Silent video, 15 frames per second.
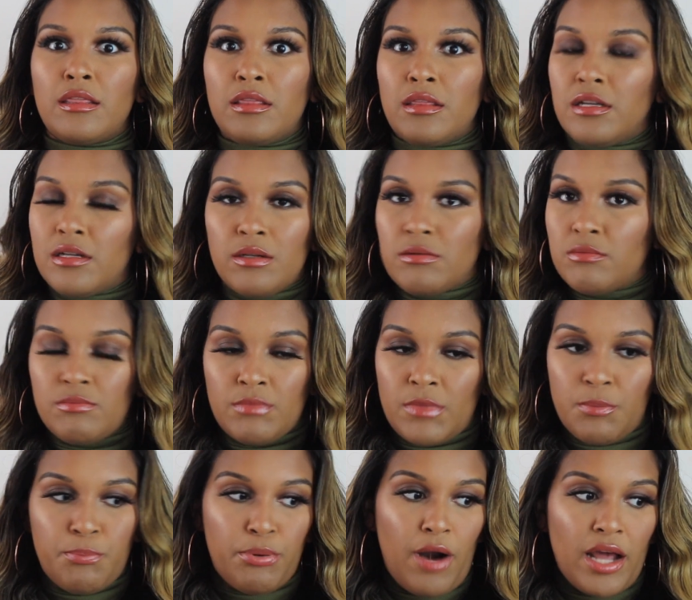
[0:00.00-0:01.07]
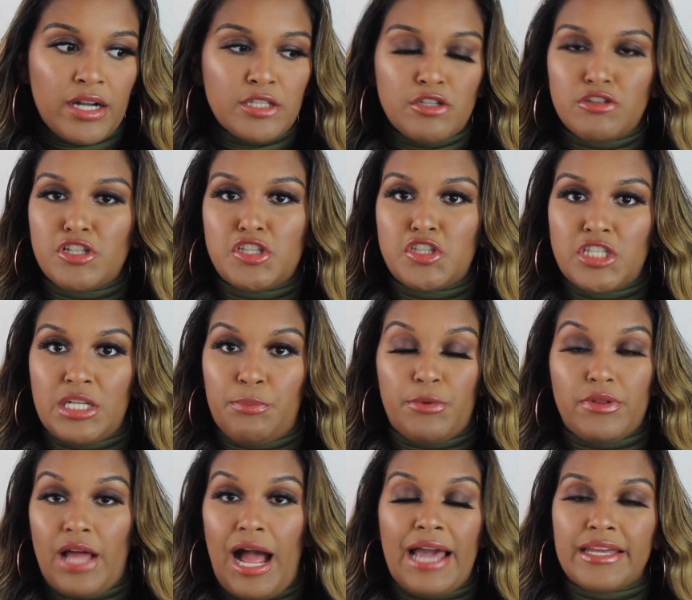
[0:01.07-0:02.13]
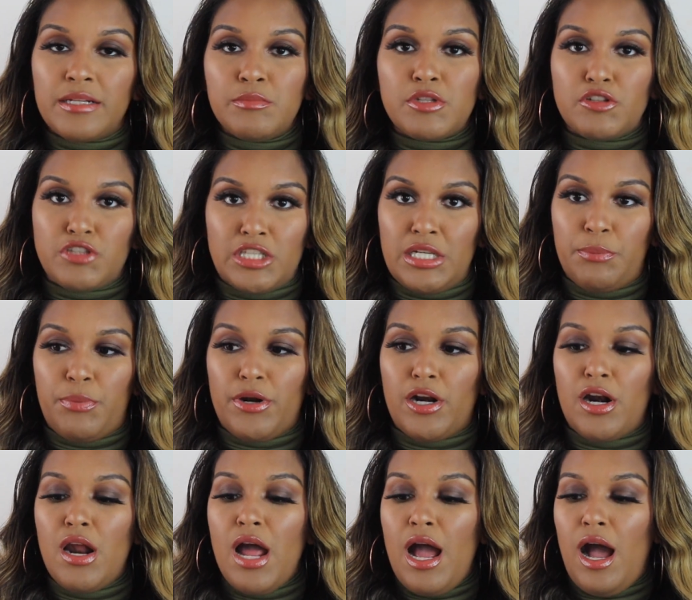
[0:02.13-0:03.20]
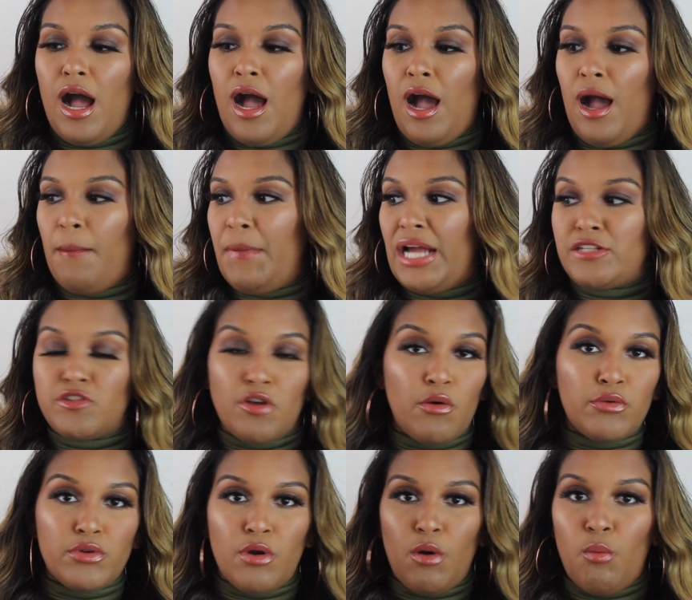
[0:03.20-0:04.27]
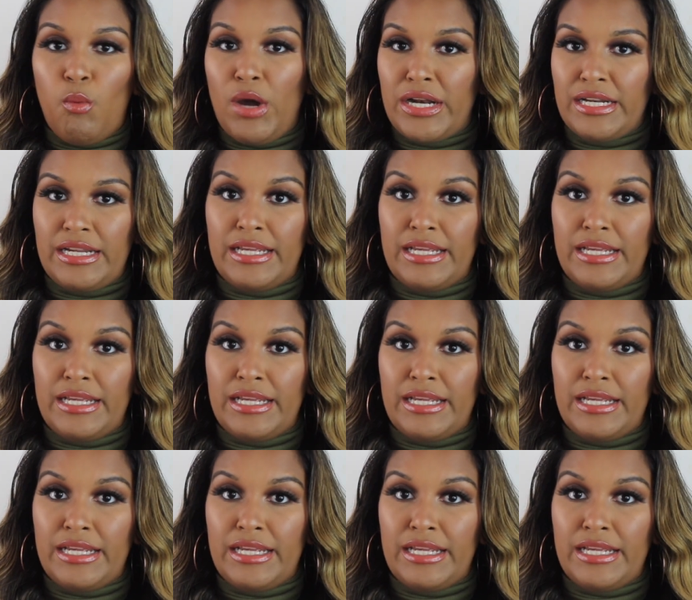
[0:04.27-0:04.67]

the products are just cheaper. The items are cheaper. I don't know what it